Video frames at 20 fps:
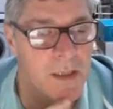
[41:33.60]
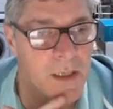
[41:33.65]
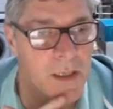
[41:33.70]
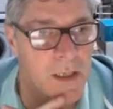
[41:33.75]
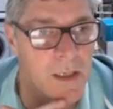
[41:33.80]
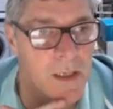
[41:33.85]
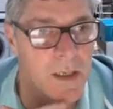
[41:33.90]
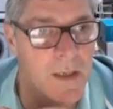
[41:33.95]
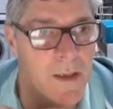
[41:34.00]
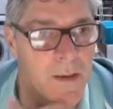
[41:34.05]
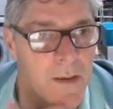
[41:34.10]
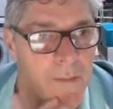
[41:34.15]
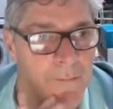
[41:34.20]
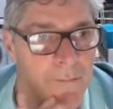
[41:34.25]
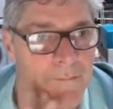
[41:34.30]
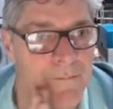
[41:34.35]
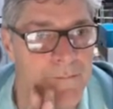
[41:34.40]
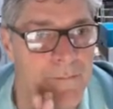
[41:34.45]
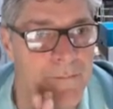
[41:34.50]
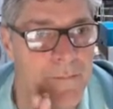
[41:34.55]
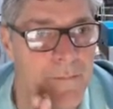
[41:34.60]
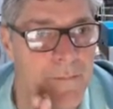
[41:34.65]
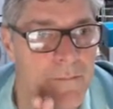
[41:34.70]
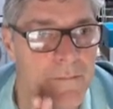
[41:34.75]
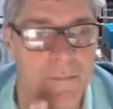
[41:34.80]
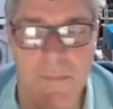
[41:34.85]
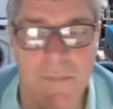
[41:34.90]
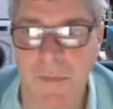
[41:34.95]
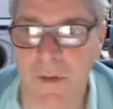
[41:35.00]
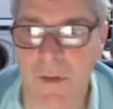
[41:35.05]
Um,
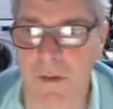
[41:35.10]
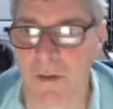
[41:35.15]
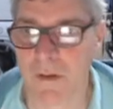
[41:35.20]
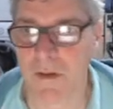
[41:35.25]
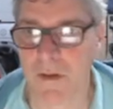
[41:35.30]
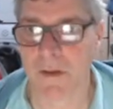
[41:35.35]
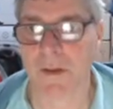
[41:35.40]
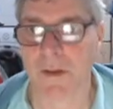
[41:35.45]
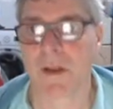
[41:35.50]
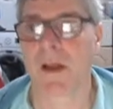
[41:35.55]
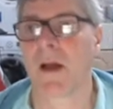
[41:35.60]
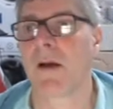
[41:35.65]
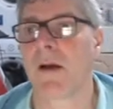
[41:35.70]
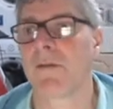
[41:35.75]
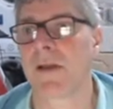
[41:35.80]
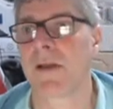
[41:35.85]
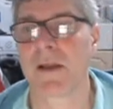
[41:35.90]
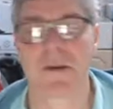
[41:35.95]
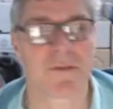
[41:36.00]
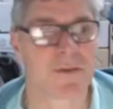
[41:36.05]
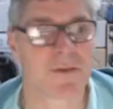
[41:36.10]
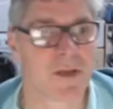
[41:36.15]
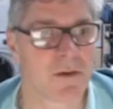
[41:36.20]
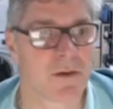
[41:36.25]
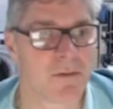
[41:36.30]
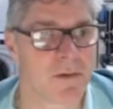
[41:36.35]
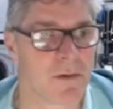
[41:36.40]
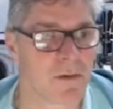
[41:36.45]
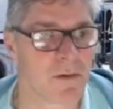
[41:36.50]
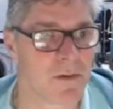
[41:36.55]
I think I've
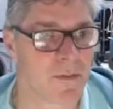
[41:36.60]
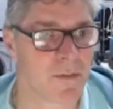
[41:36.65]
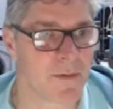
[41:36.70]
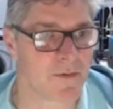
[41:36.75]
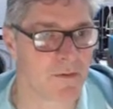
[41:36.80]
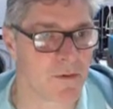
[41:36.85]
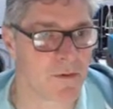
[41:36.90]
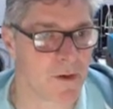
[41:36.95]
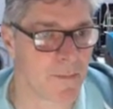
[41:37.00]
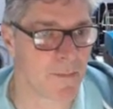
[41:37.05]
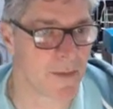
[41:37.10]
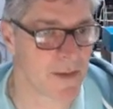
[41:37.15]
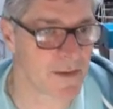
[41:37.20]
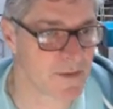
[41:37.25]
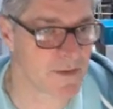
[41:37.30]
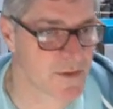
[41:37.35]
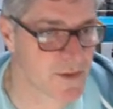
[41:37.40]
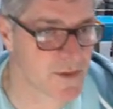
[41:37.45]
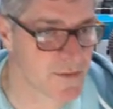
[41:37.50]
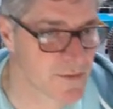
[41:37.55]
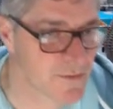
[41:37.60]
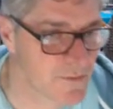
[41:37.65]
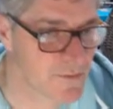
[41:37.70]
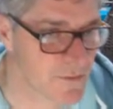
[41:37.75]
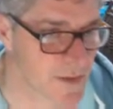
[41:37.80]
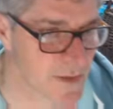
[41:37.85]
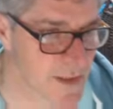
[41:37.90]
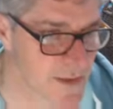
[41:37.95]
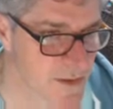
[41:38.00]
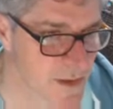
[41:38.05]
shown Luna before. I better just
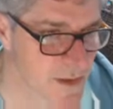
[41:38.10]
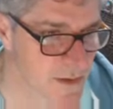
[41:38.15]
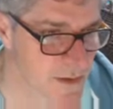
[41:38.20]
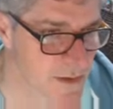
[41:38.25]
re-show